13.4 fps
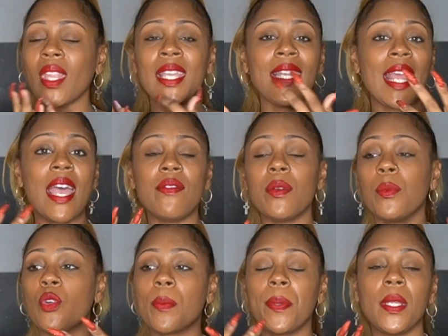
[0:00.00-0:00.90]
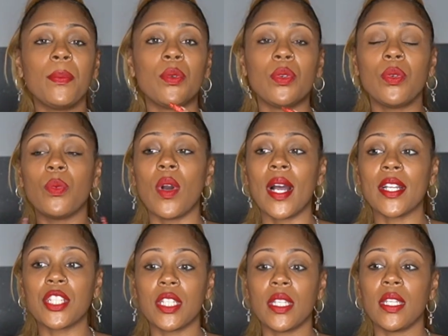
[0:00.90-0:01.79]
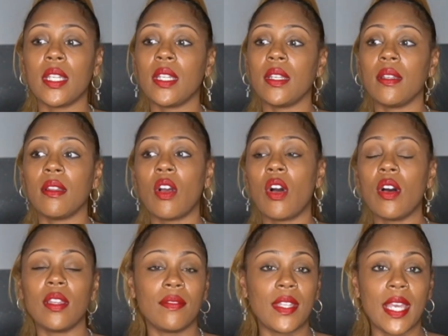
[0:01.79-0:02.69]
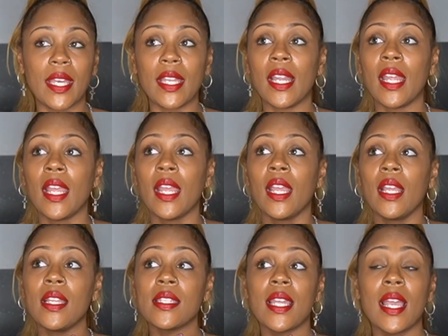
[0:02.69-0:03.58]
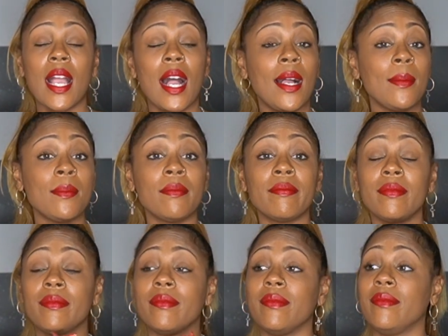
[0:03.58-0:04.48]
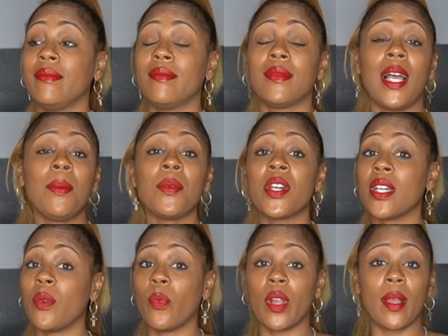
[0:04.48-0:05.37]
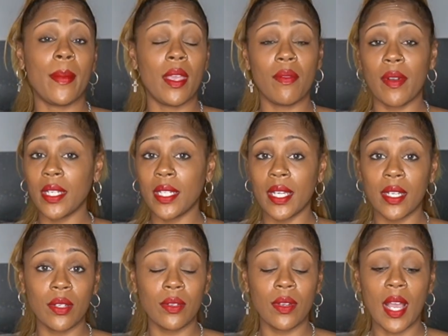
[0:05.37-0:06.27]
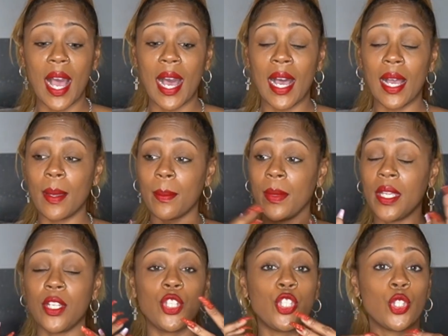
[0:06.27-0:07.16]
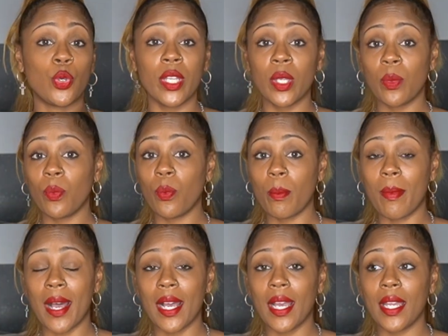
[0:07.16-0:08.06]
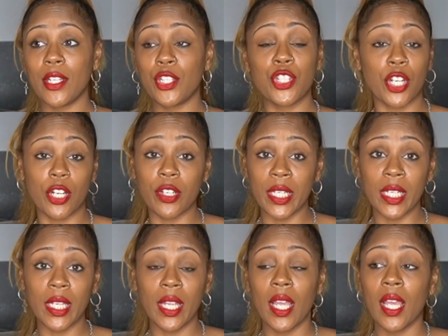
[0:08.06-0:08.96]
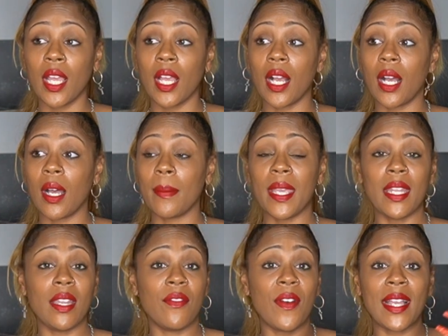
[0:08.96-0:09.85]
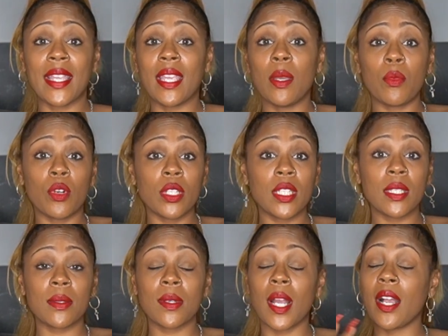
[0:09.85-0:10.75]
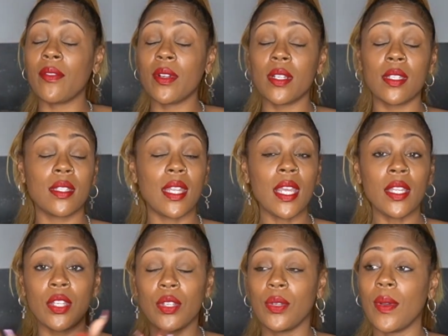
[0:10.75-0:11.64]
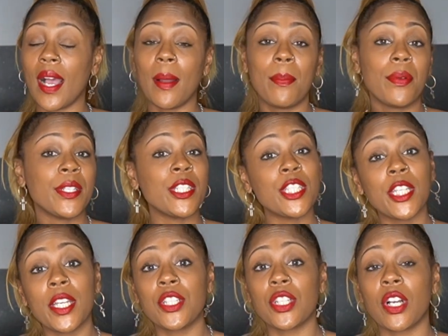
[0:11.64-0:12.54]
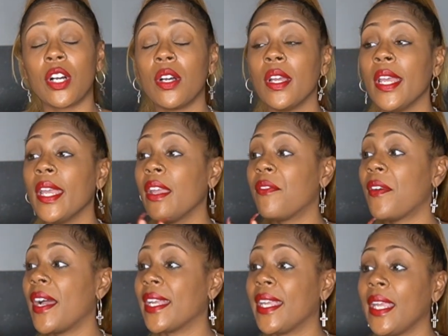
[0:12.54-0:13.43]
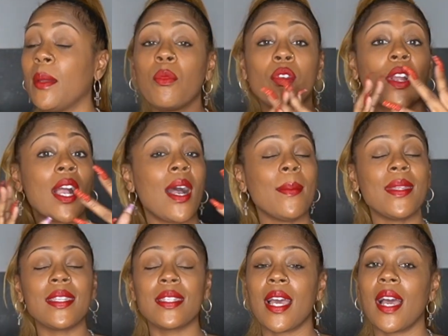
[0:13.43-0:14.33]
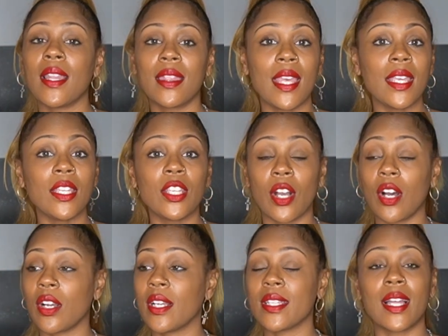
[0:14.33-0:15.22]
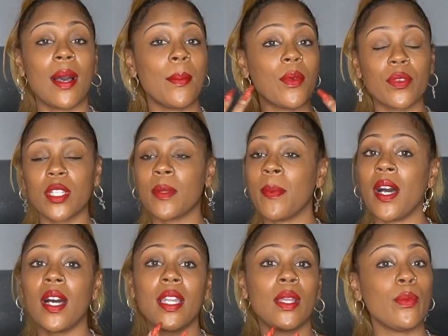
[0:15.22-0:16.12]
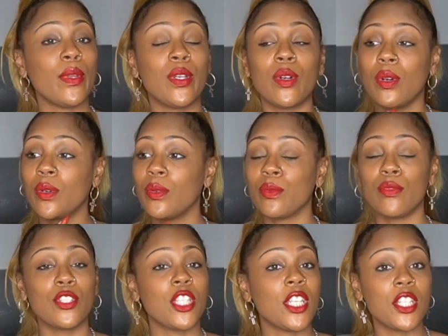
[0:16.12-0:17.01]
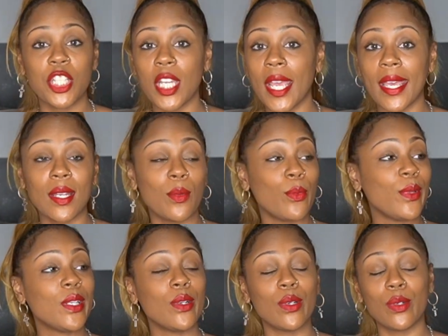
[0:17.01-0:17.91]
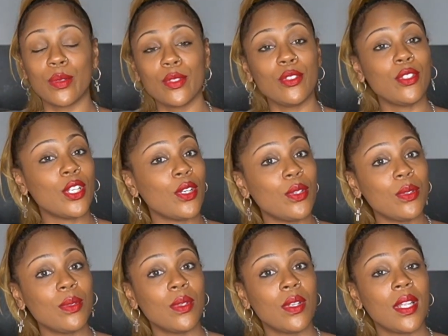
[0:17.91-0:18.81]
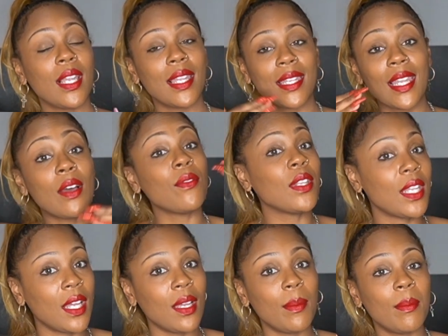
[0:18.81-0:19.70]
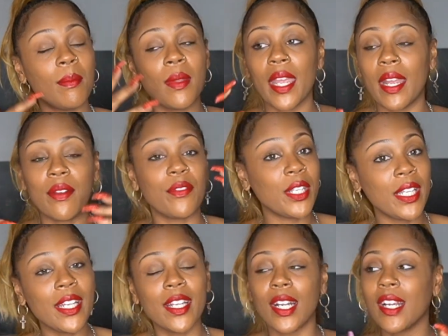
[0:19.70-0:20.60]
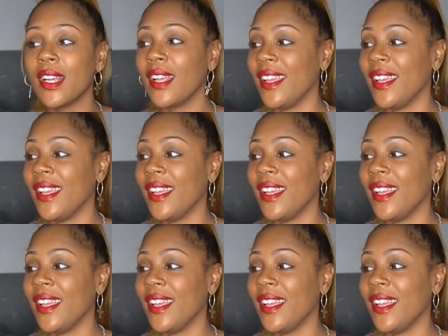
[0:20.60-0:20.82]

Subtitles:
and having more people watching and all of that, it's like I'm good where I'm at right now. I'm enjoying my journey. And if I get more subscribers, thank you. I appreciate y'all. If I get more comments, thank y'all, because I'm gonna respond, and we gonna chit chat, and we gonna, you know, level up every year.